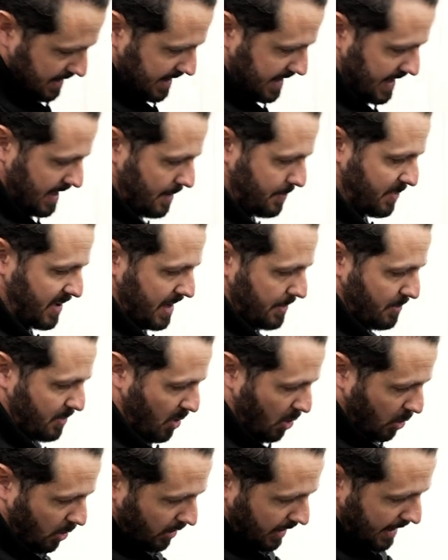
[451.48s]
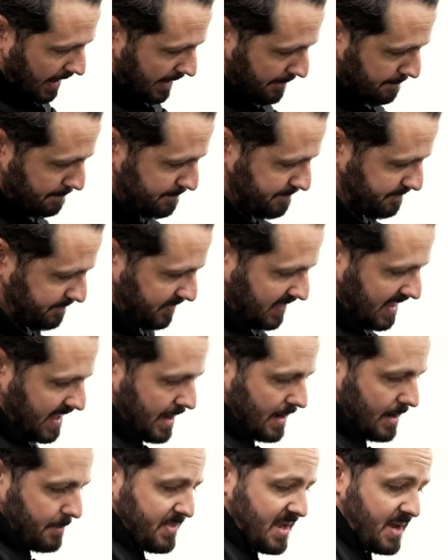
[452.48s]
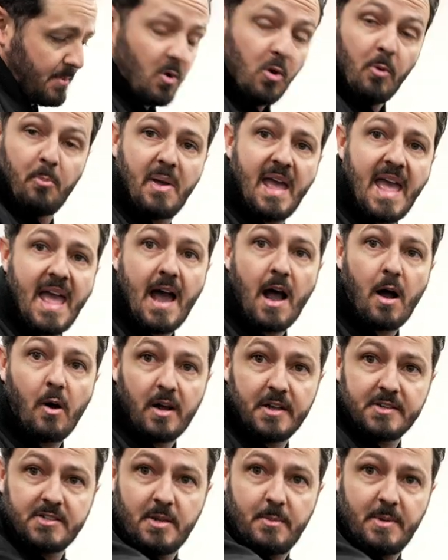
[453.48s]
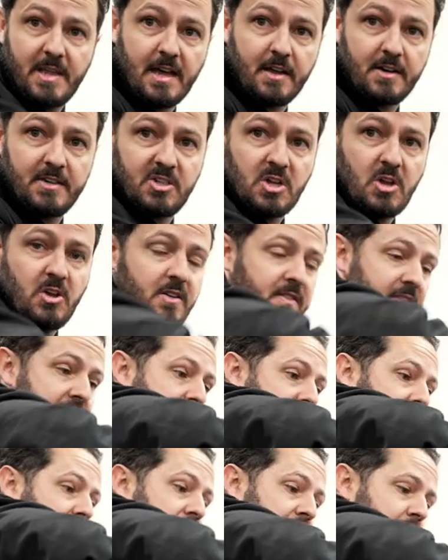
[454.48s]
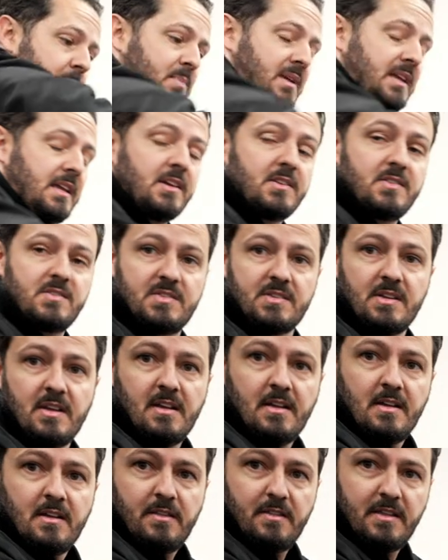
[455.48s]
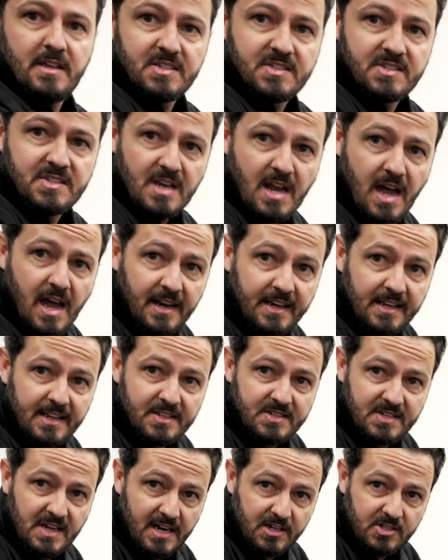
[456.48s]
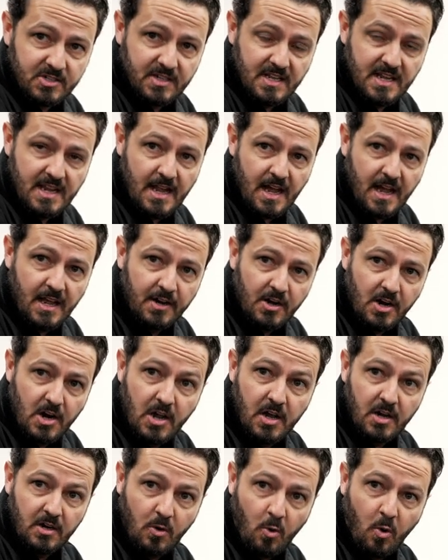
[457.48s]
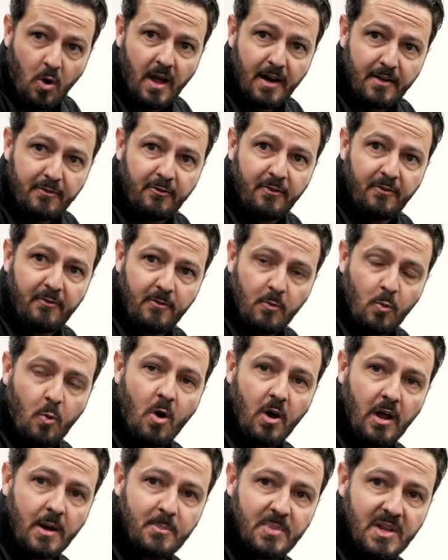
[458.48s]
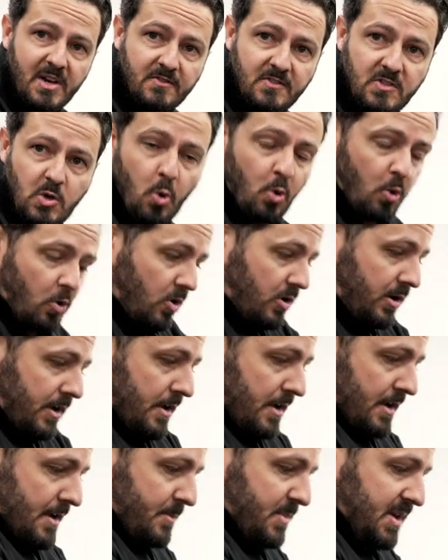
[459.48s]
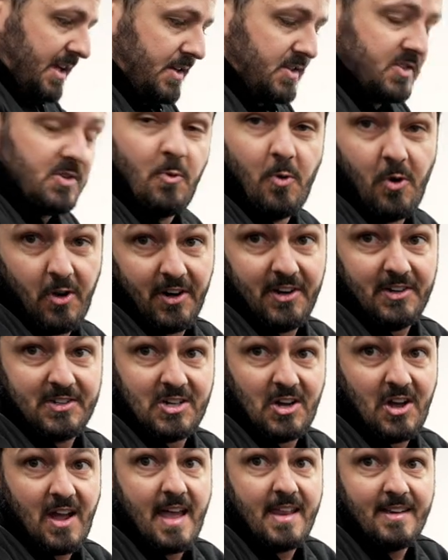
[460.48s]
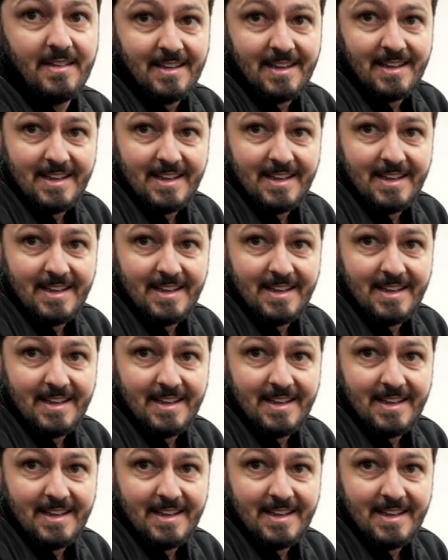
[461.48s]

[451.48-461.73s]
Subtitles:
get a bit more power to be able to turn that, because this nut is actually under quite a bit of torque, because you want it tight,